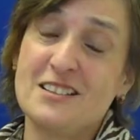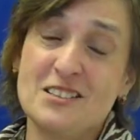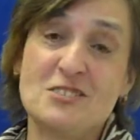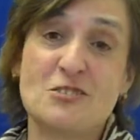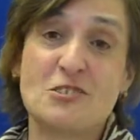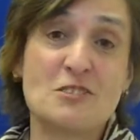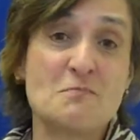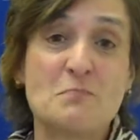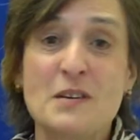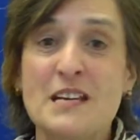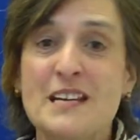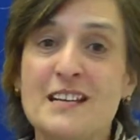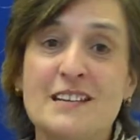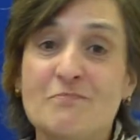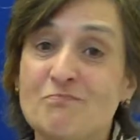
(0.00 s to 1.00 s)
you can
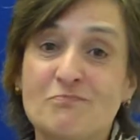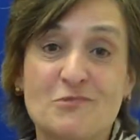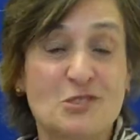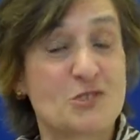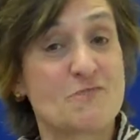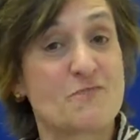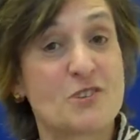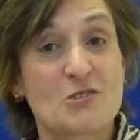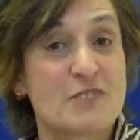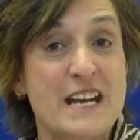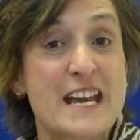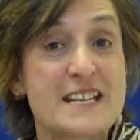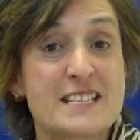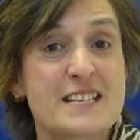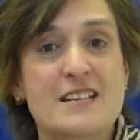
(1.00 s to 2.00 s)
be
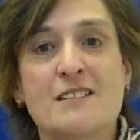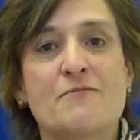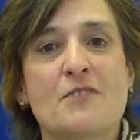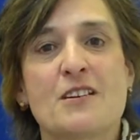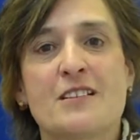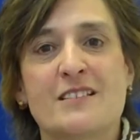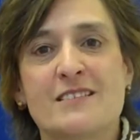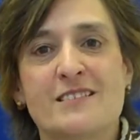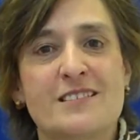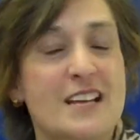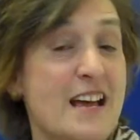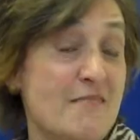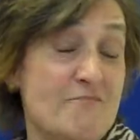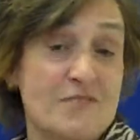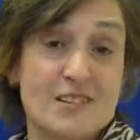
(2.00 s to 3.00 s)
creative and,
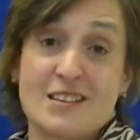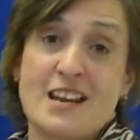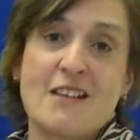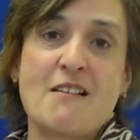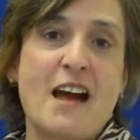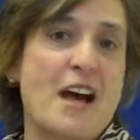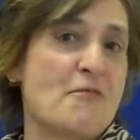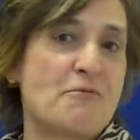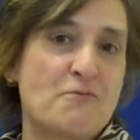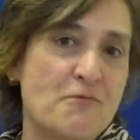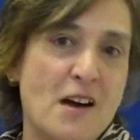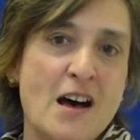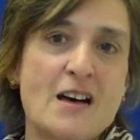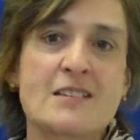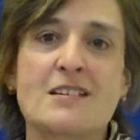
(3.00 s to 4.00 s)
you know, have
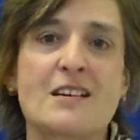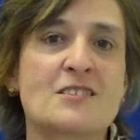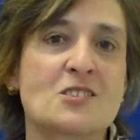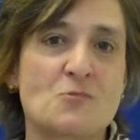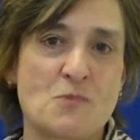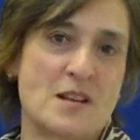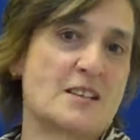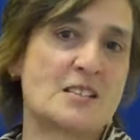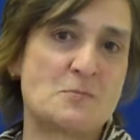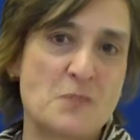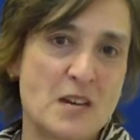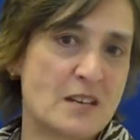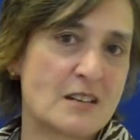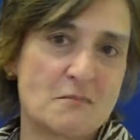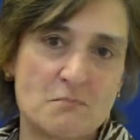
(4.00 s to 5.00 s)
fun as well as
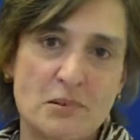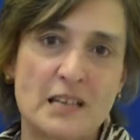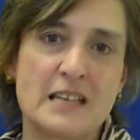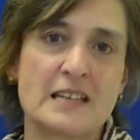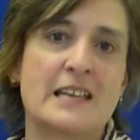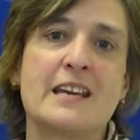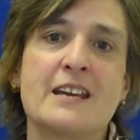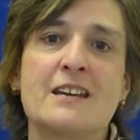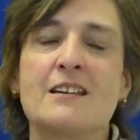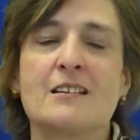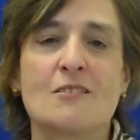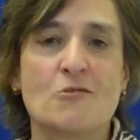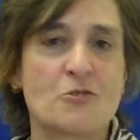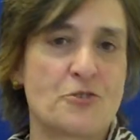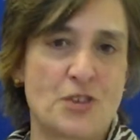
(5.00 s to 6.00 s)
be completely
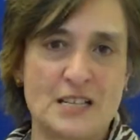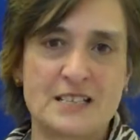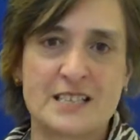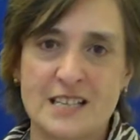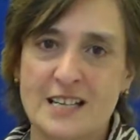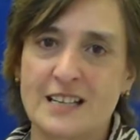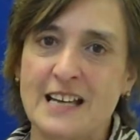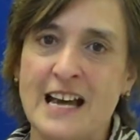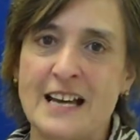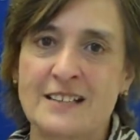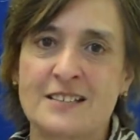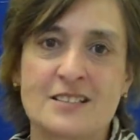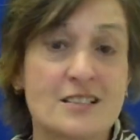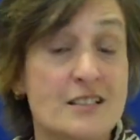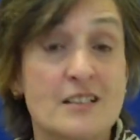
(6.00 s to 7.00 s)
authentic
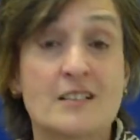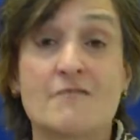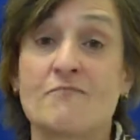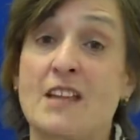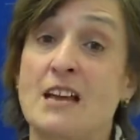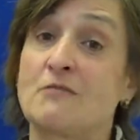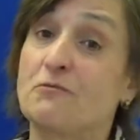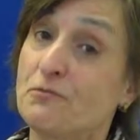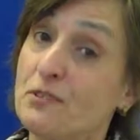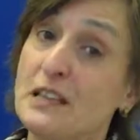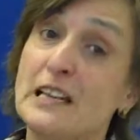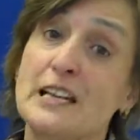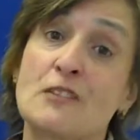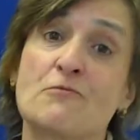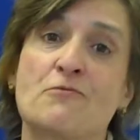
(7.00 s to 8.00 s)
and
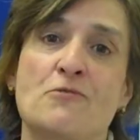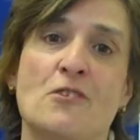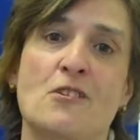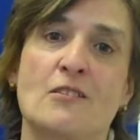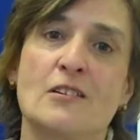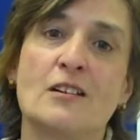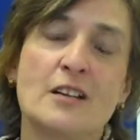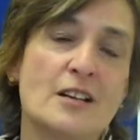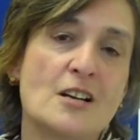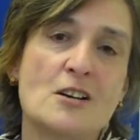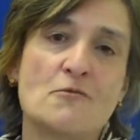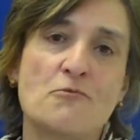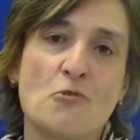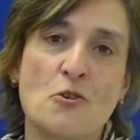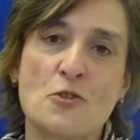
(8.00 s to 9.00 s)
feeling full
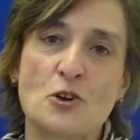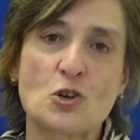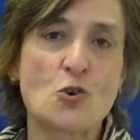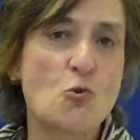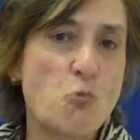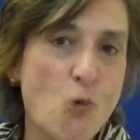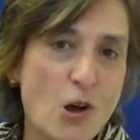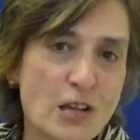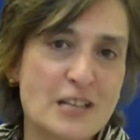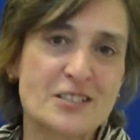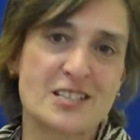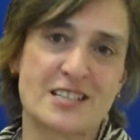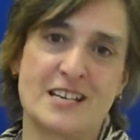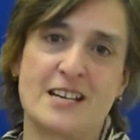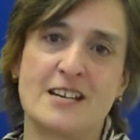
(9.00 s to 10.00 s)
for the
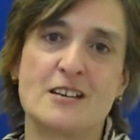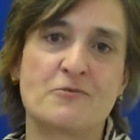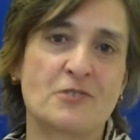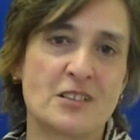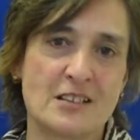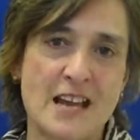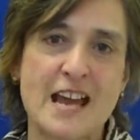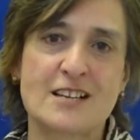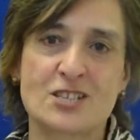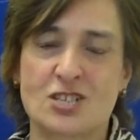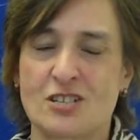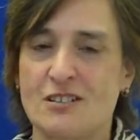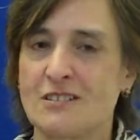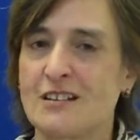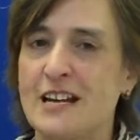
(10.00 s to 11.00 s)
quality of
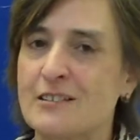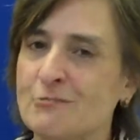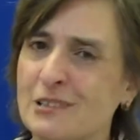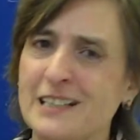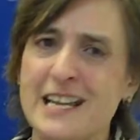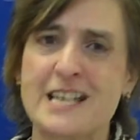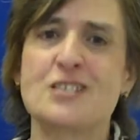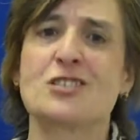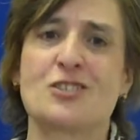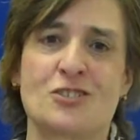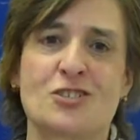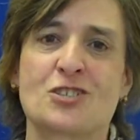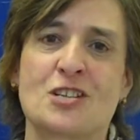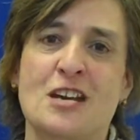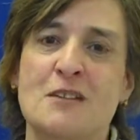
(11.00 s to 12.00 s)
connection and
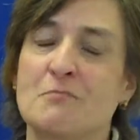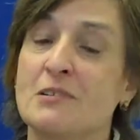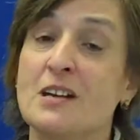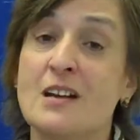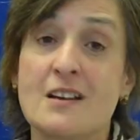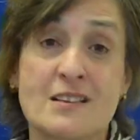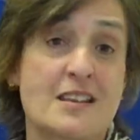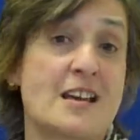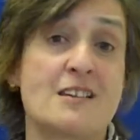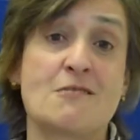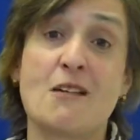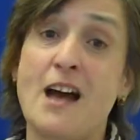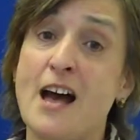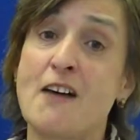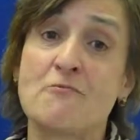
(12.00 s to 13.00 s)
relationship that you
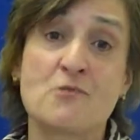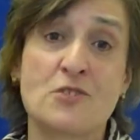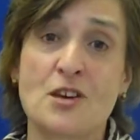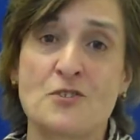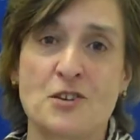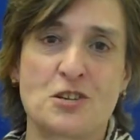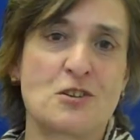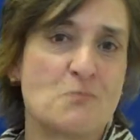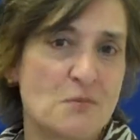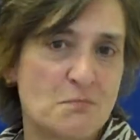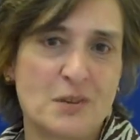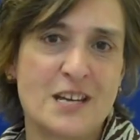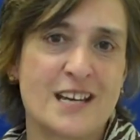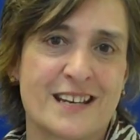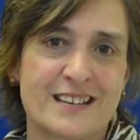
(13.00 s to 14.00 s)
have with other human
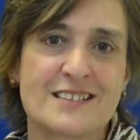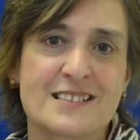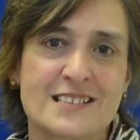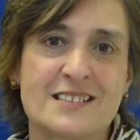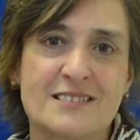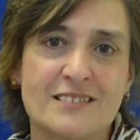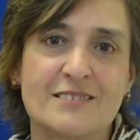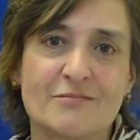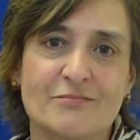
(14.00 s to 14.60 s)
beings.